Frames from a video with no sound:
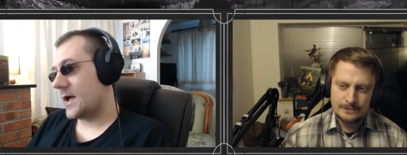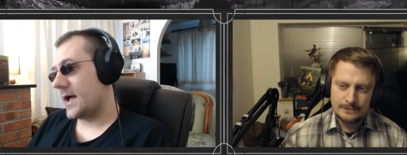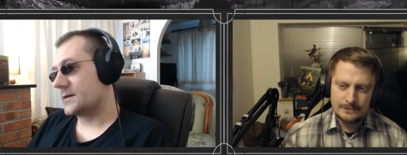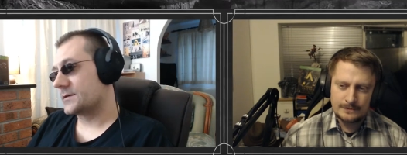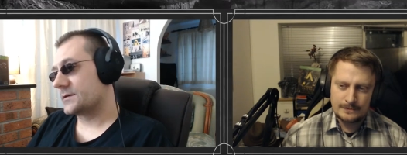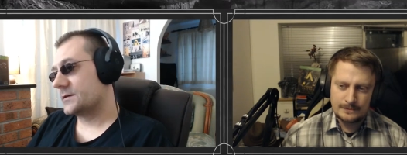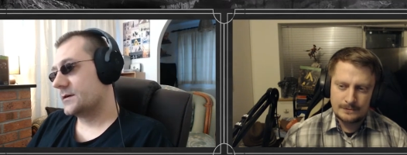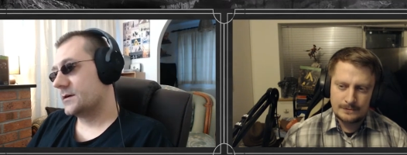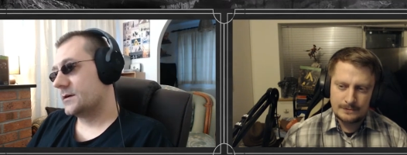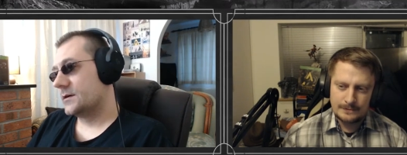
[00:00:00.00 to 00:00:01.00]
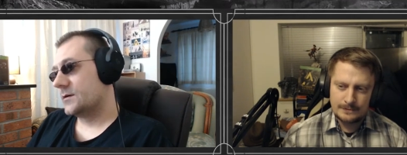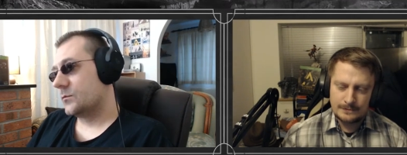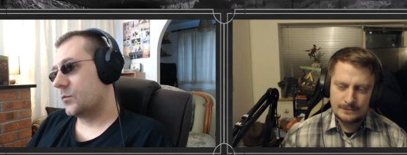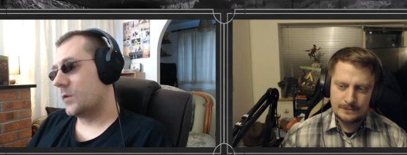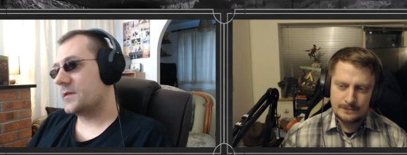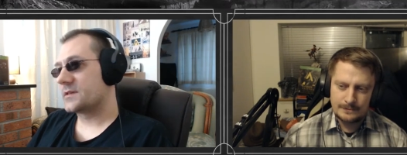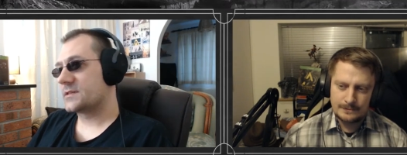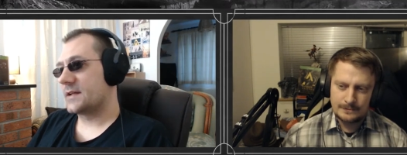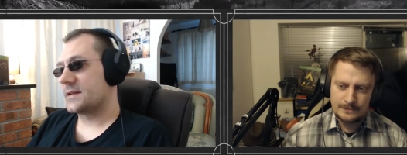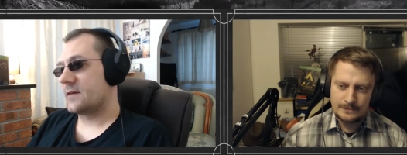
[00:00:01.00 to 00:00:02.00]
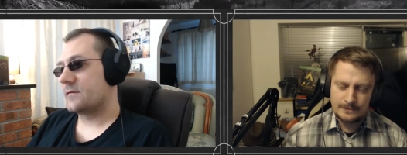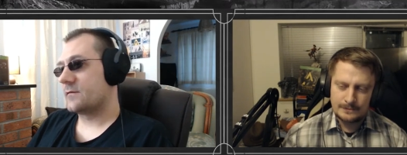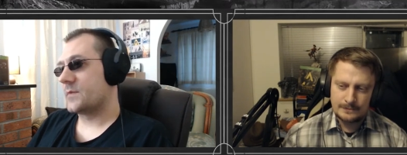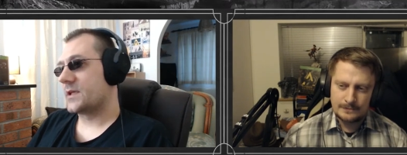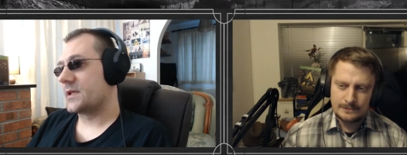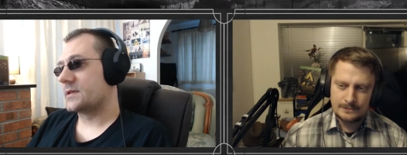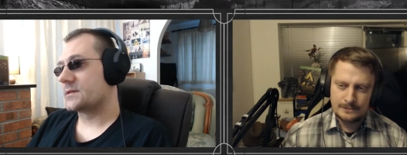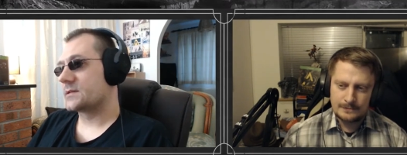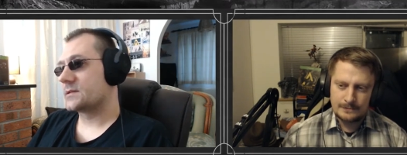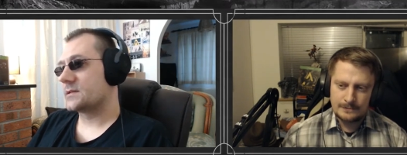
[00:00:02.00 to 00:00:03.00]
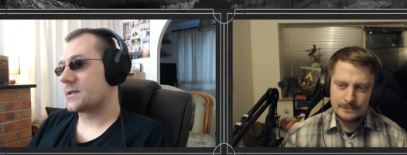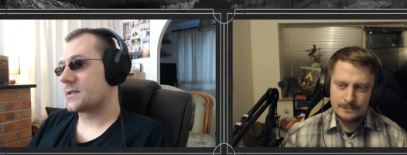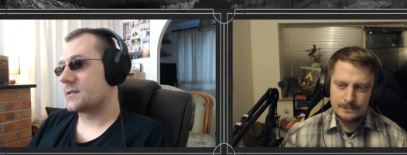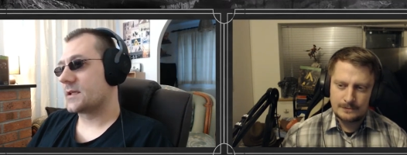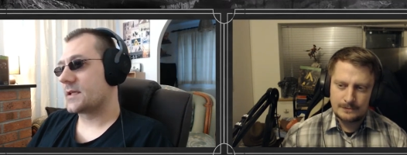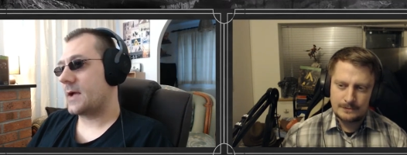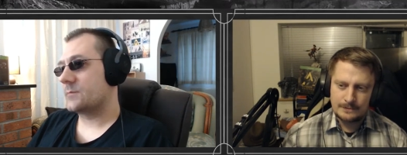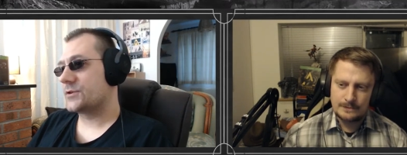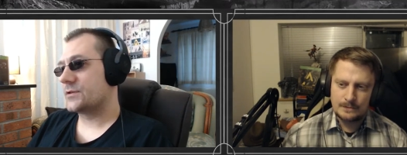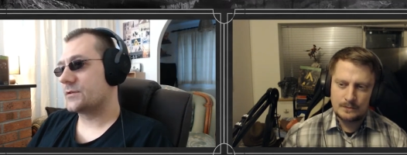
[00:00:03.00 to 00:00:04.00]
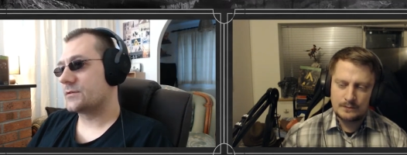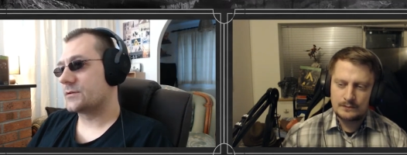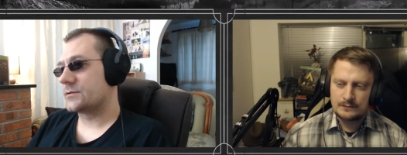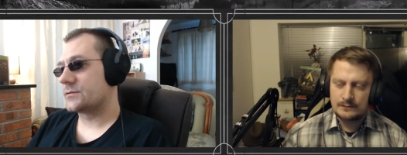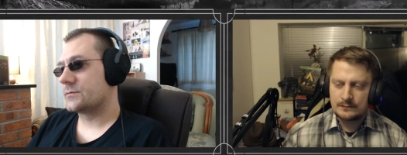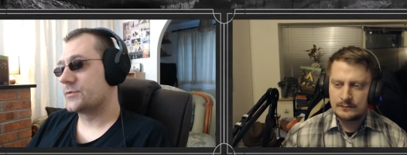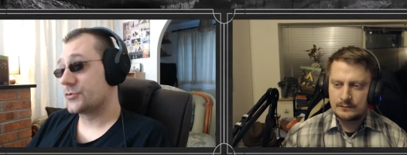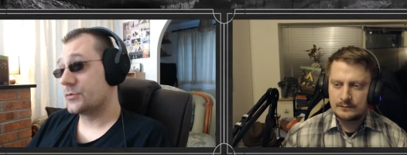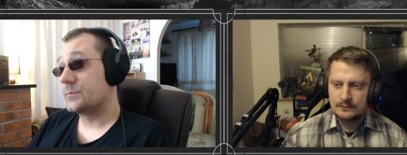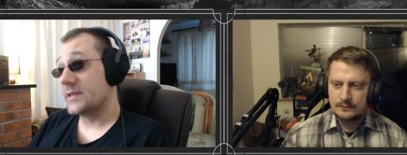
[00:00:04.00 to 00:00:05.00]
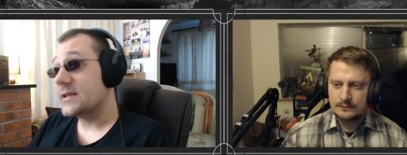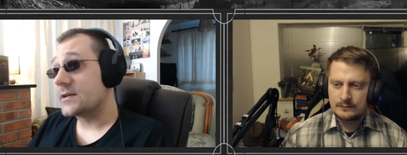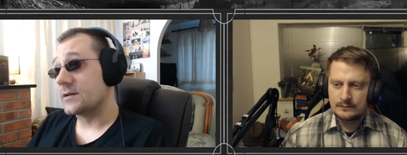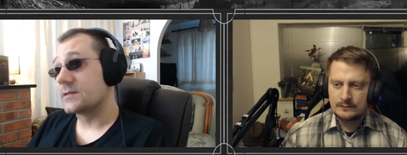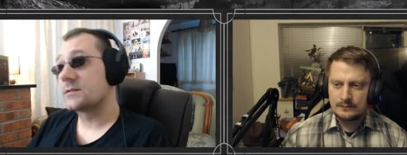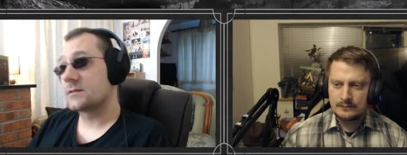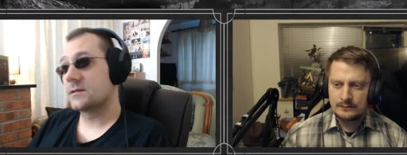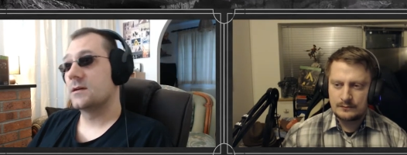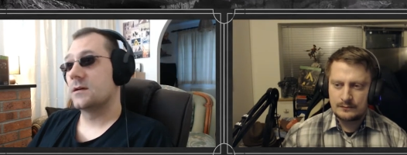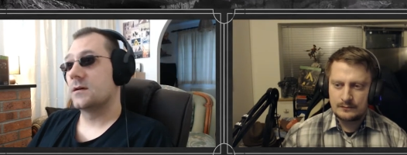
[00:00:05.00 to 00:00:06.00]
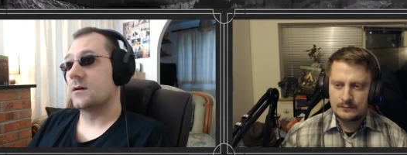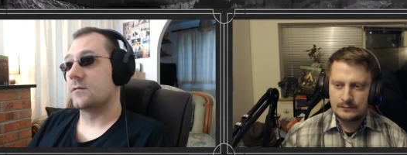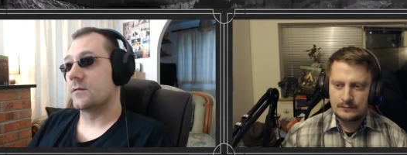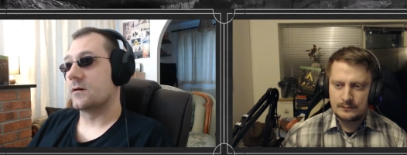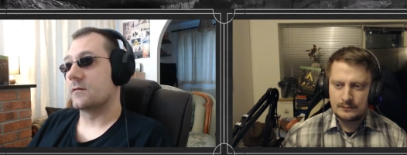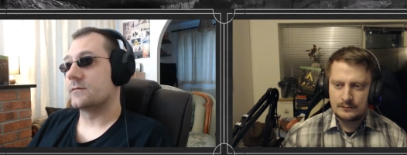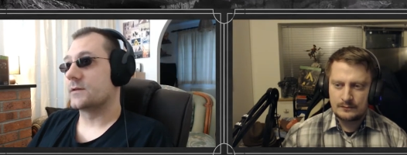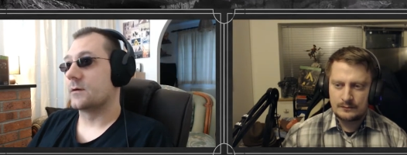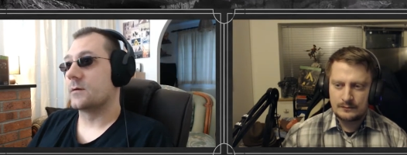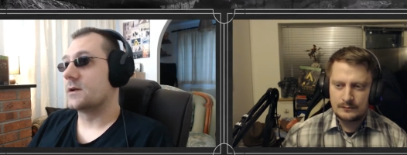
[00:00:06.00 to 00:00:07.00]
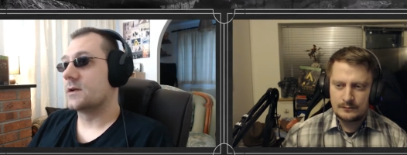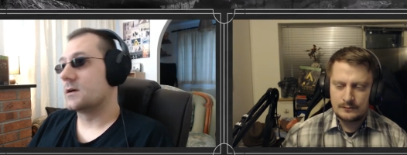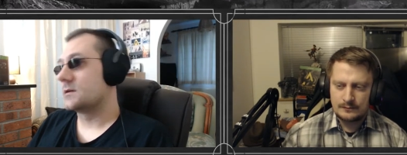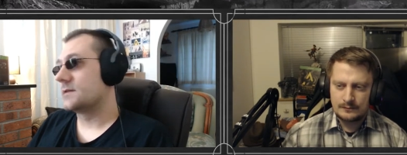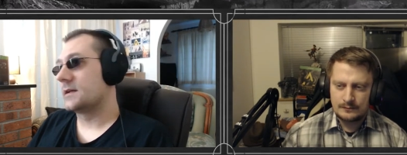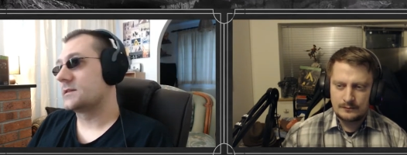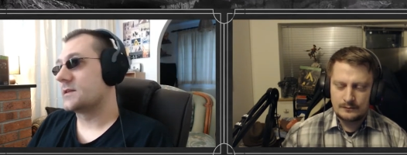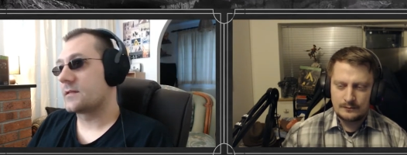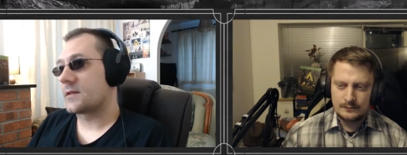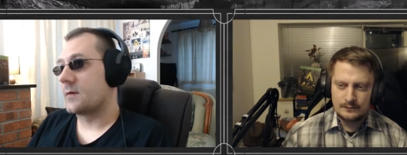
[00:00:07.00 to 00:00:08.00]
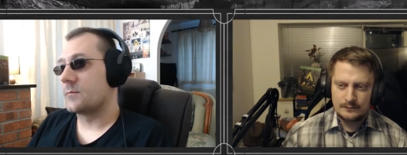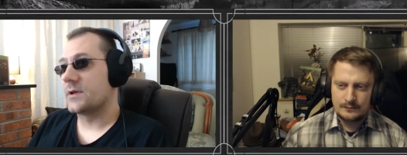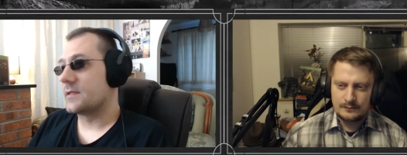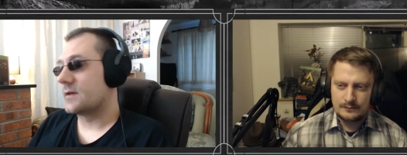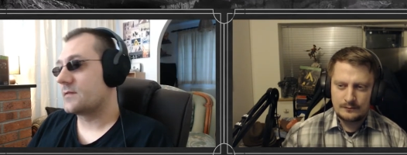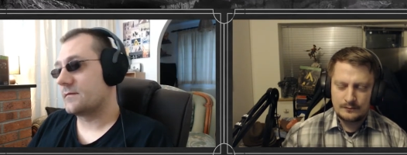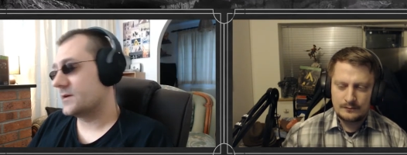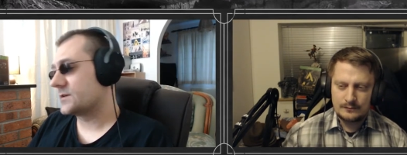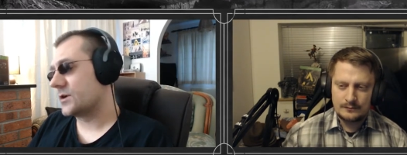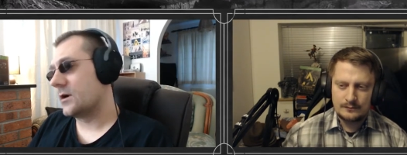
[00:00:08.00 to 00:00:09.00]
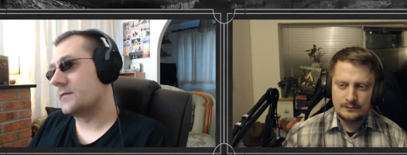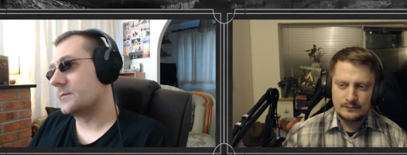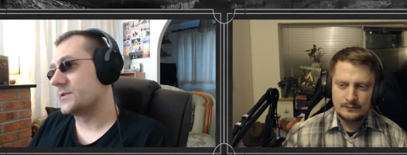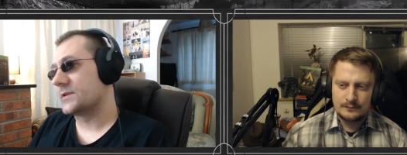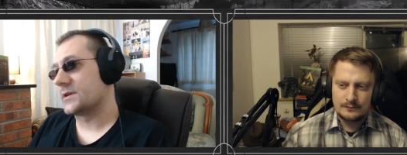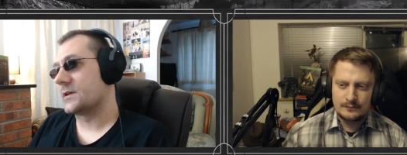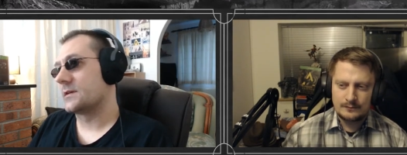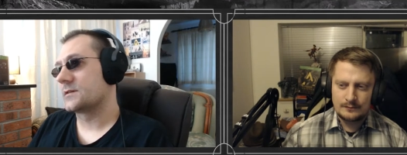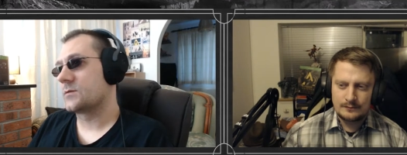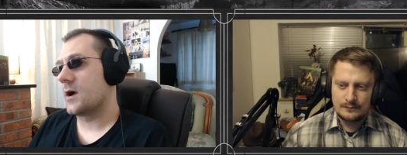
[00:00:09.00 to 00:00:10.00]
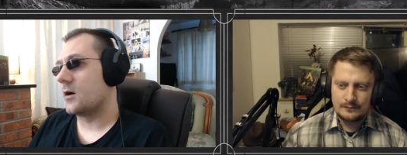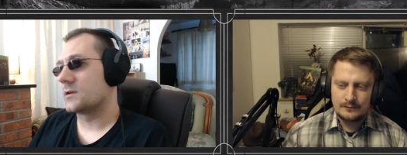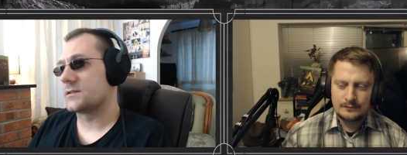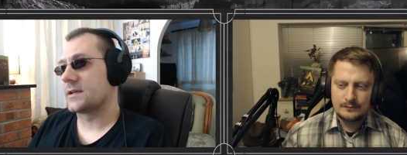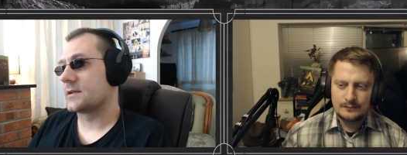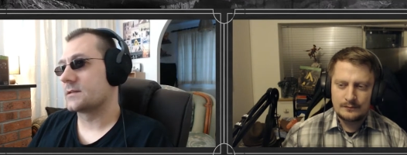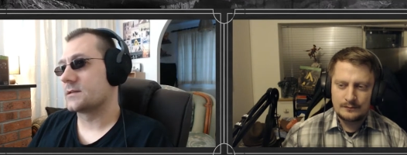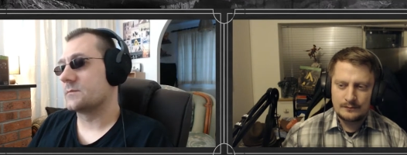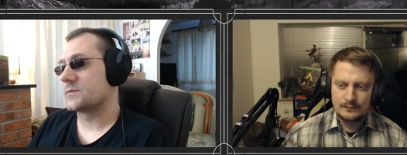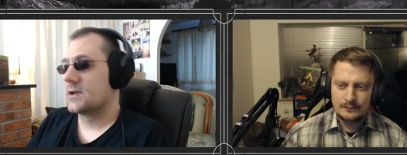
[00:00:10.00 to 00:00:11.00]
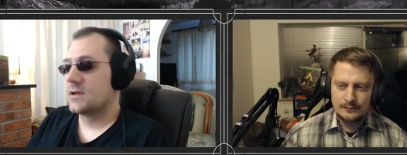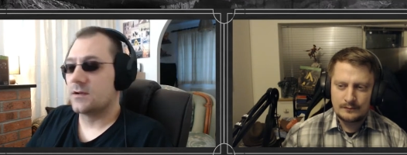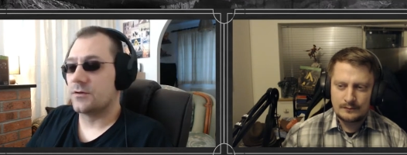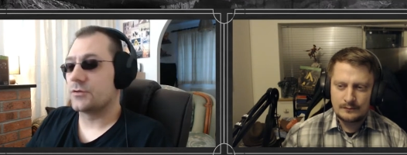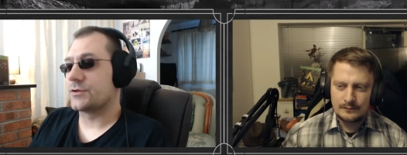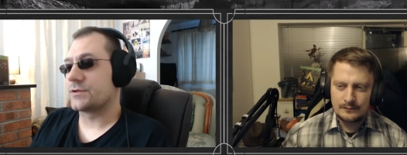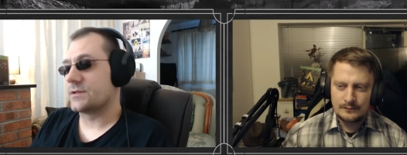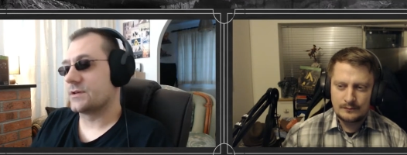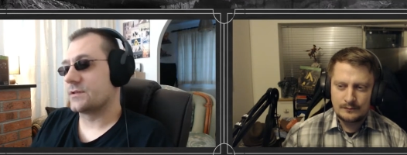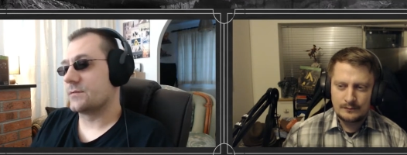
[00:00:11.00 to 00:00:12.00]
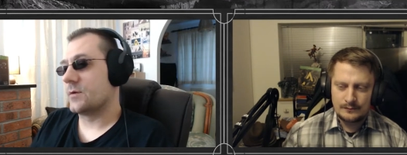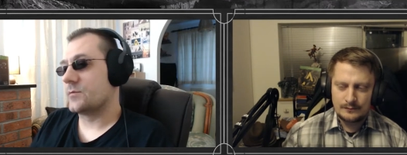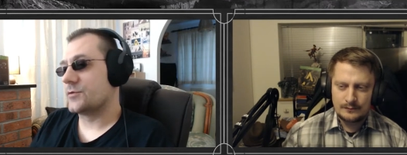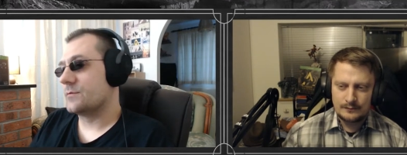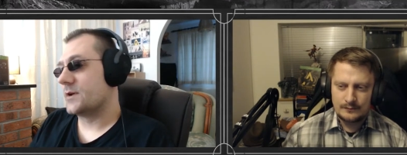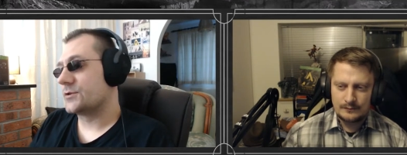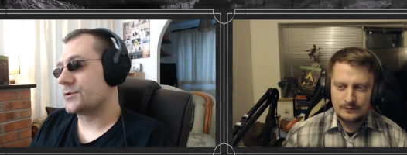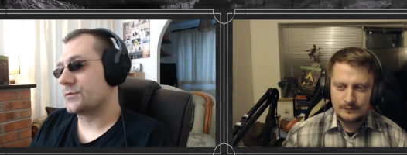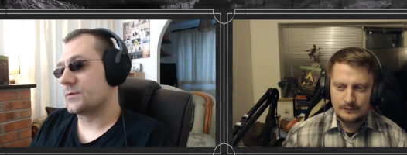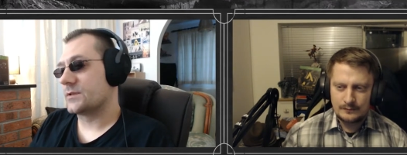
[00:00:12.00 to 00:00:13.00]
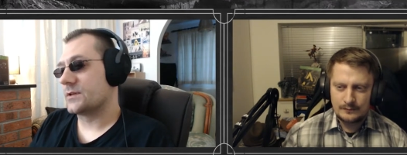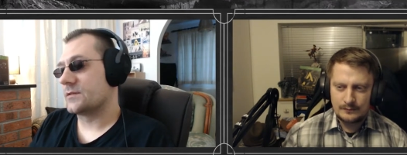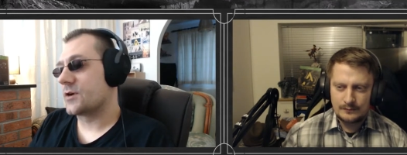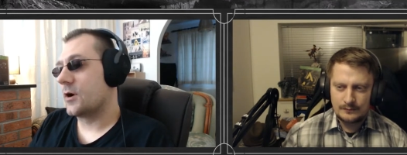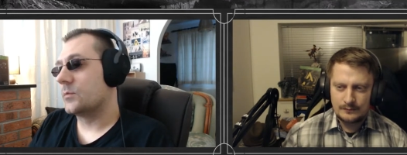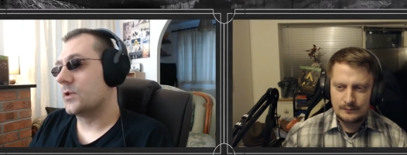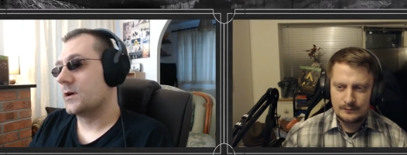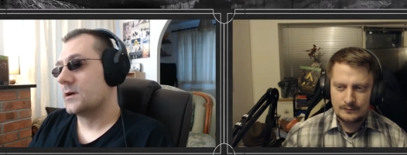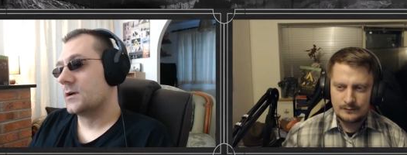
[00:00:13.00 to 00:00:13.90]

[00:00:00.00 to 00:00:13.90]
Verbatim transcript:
Speaker 1: and one thing that stands out for me is the, they capture the, the true bleakness of of you know a, a Nazi death camp in that that first half in particular is quite heart aching at times. Not just the the moment you mentioned with the the cobbler,